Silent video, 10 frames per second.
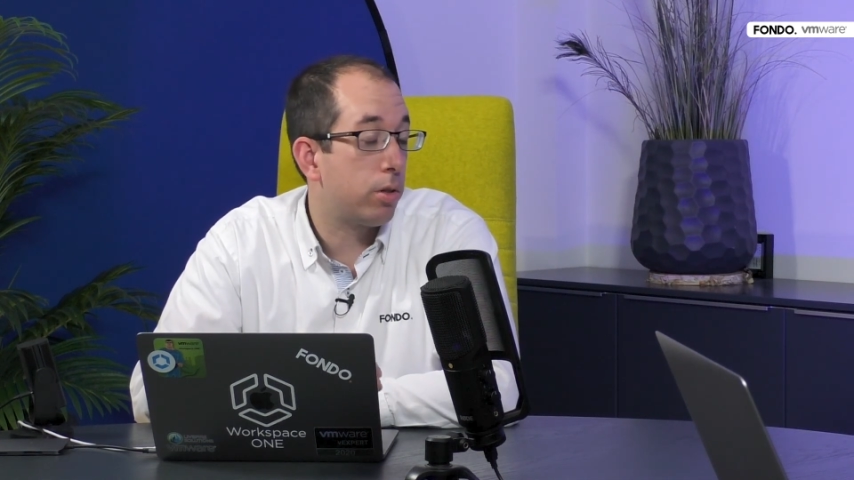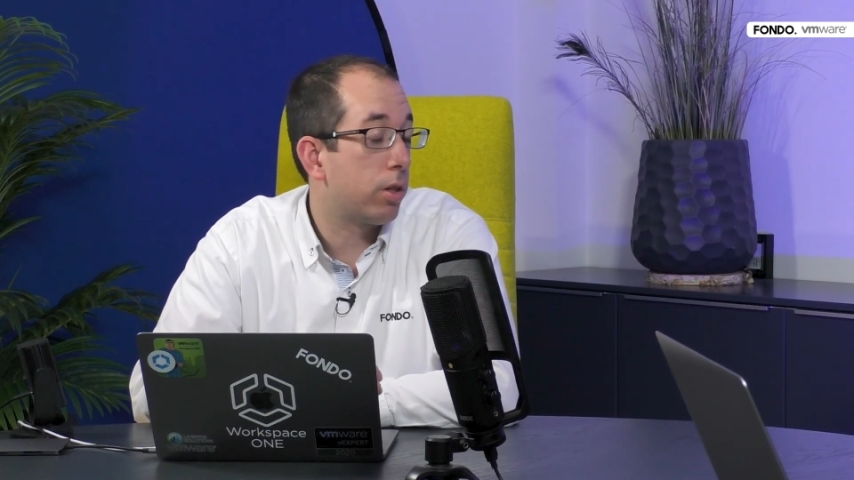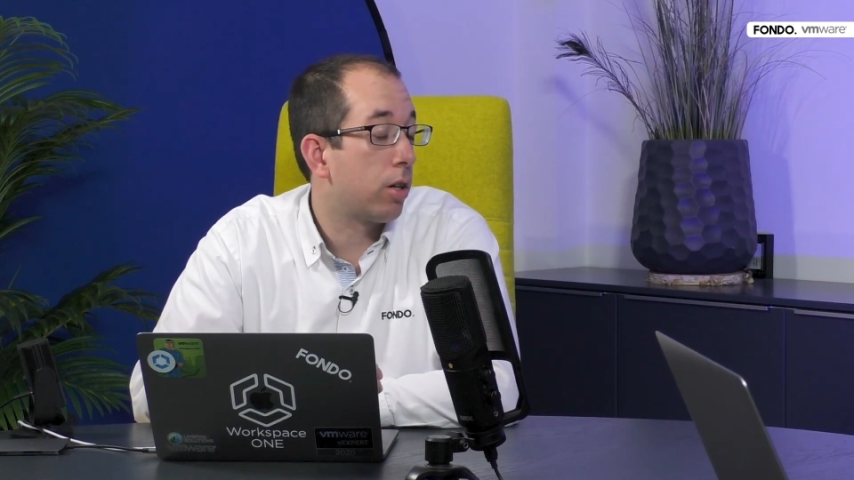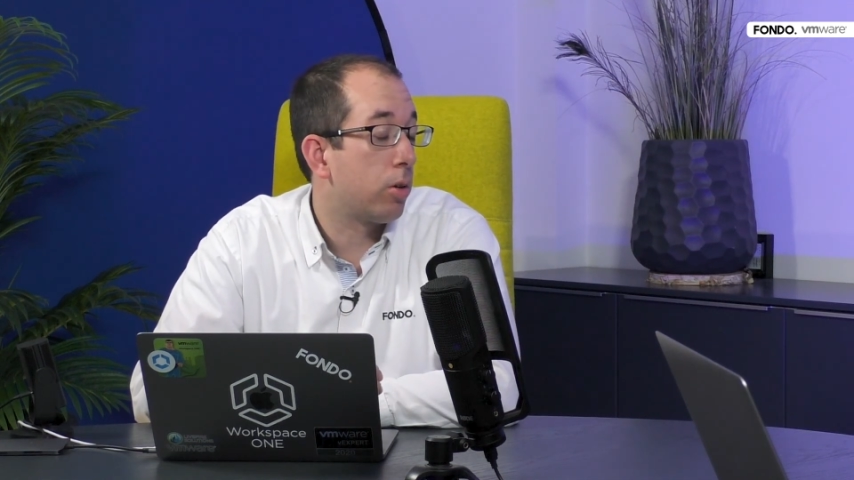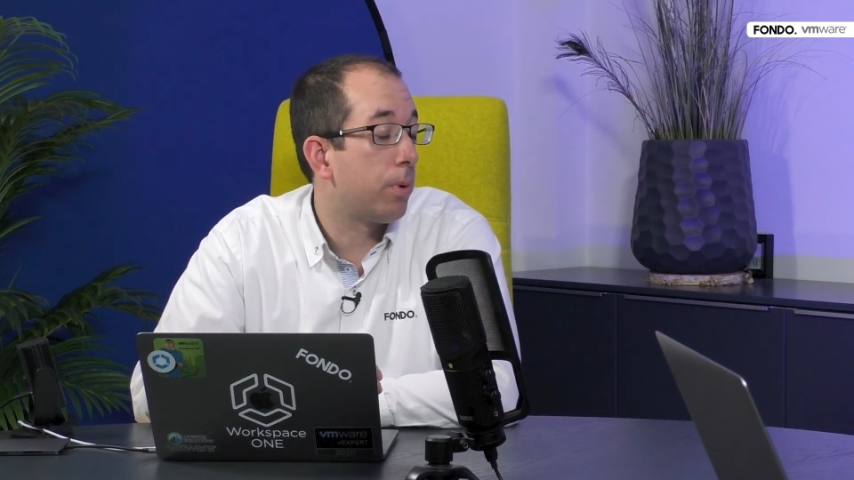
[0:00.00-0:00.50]
you
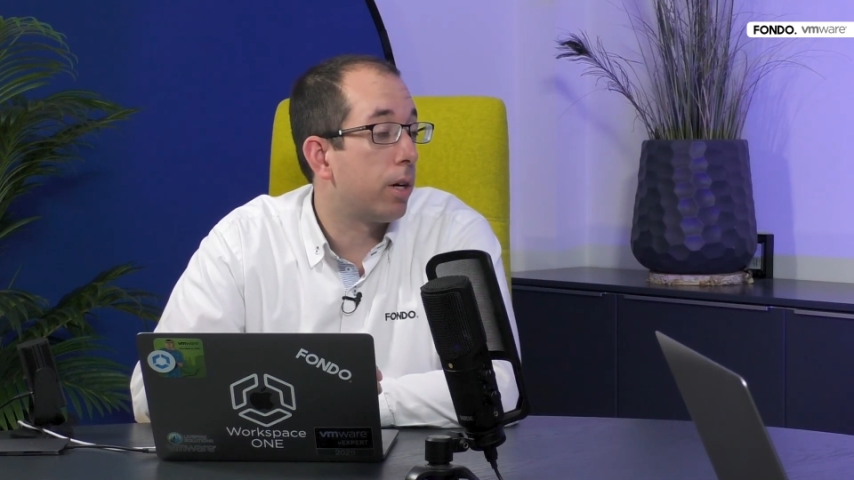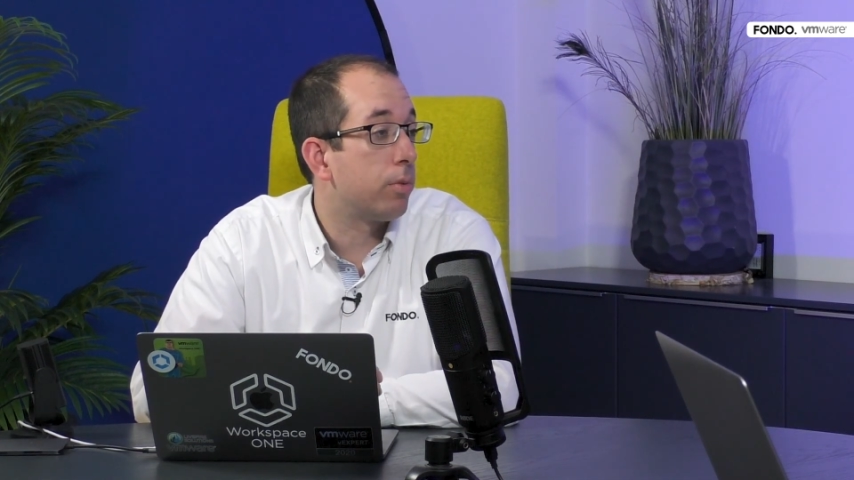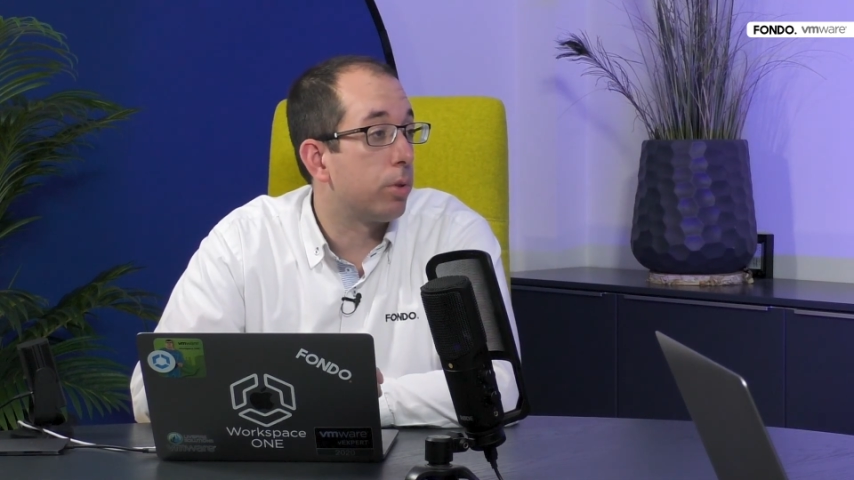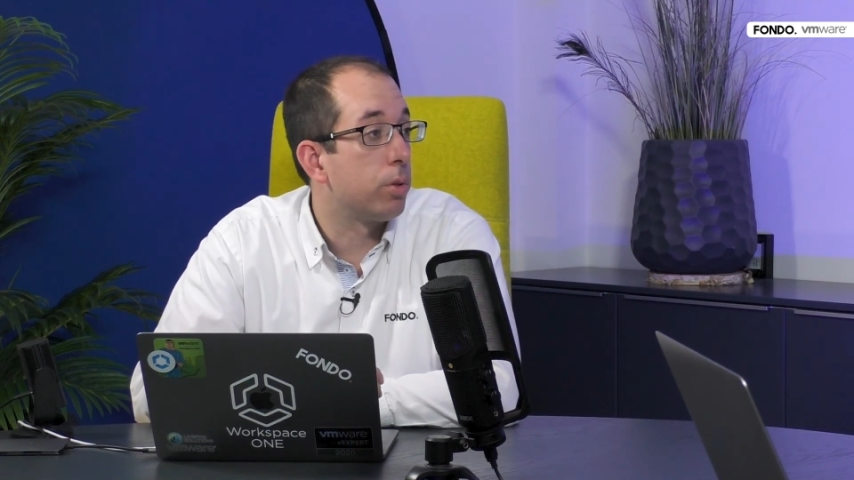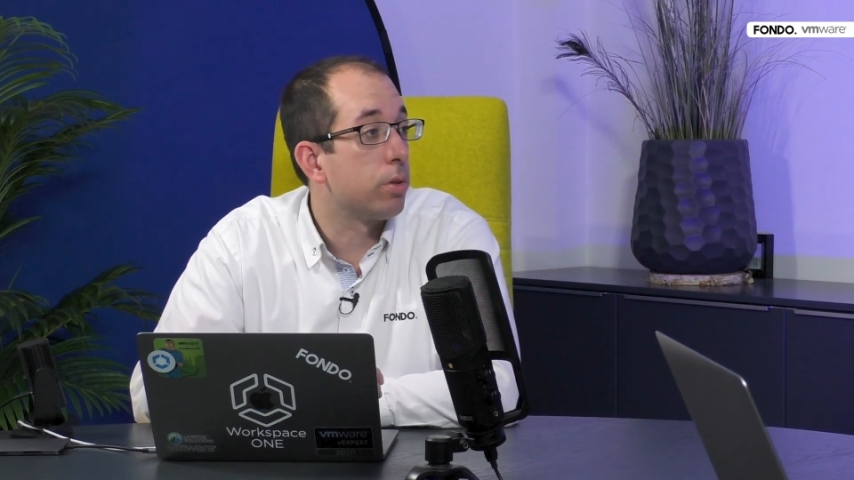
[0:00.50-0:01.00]
can combine
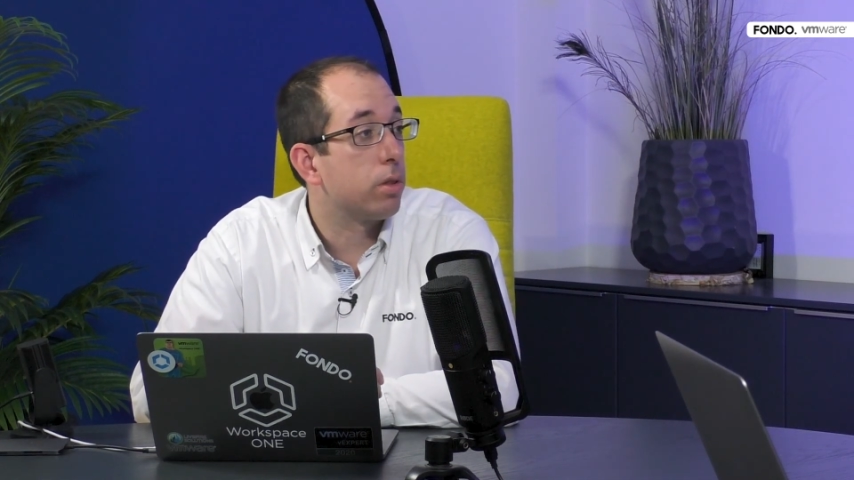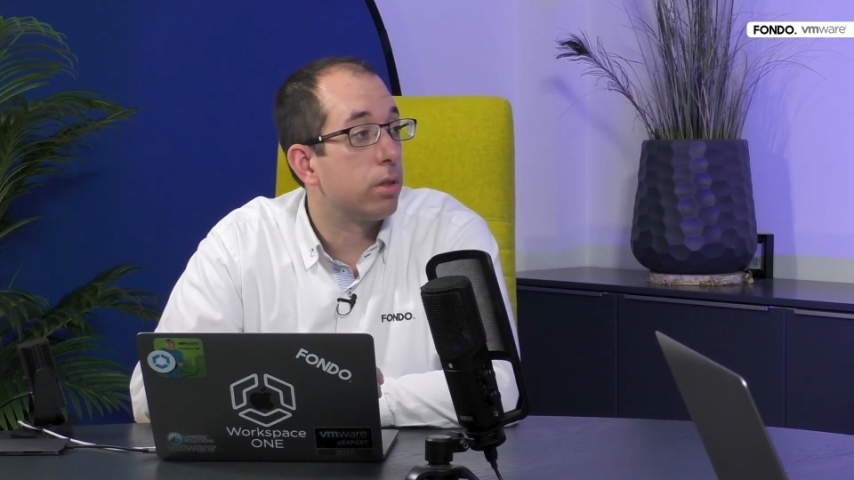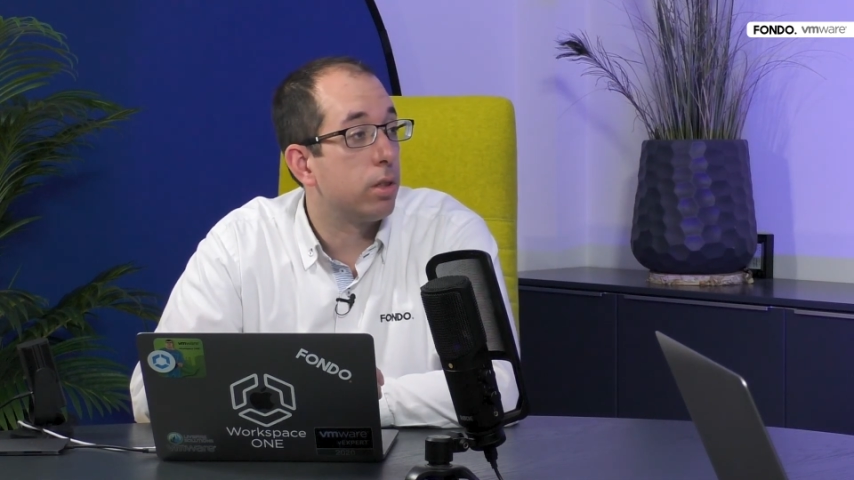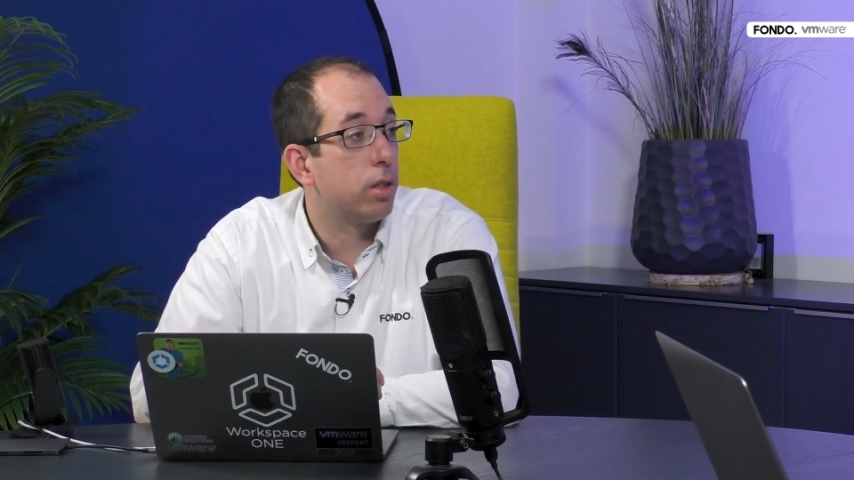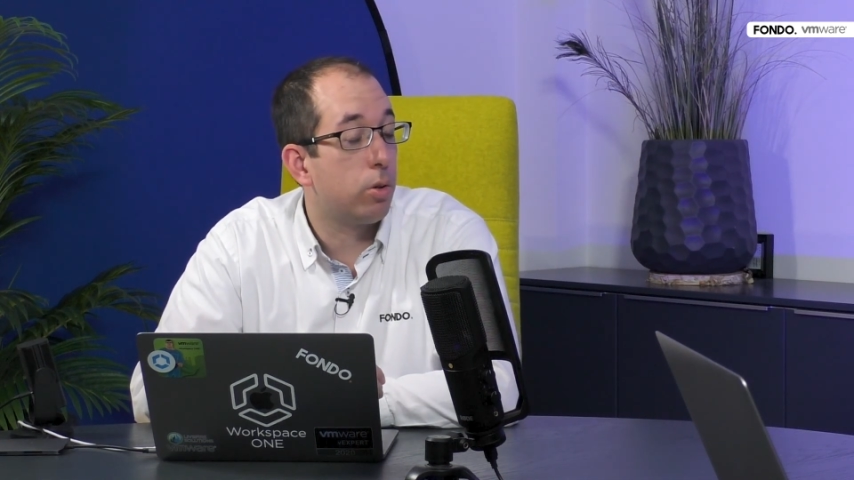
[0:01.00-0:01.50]
roles
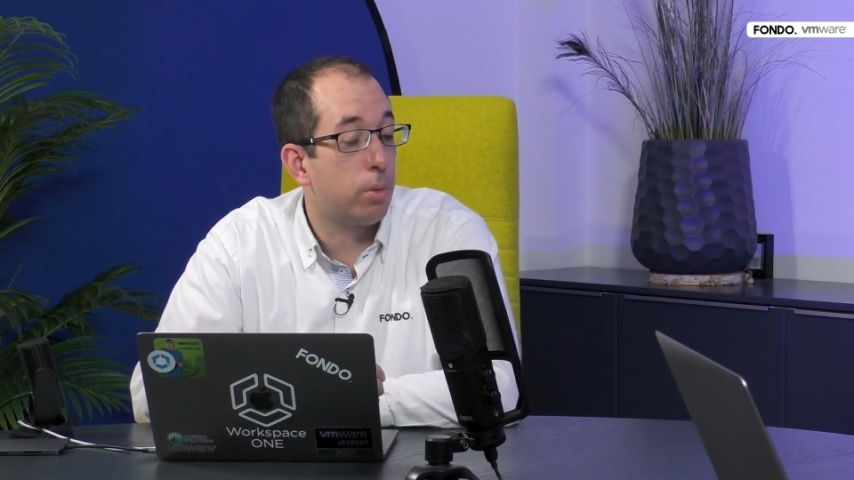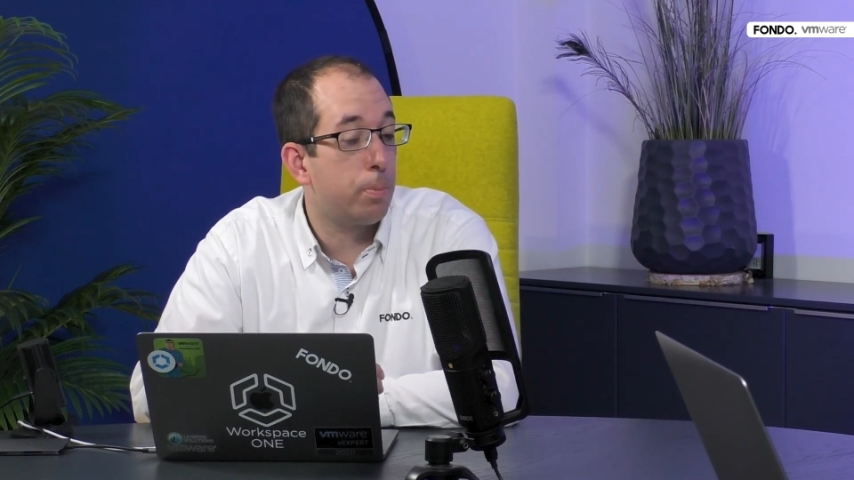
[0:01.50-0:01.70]
or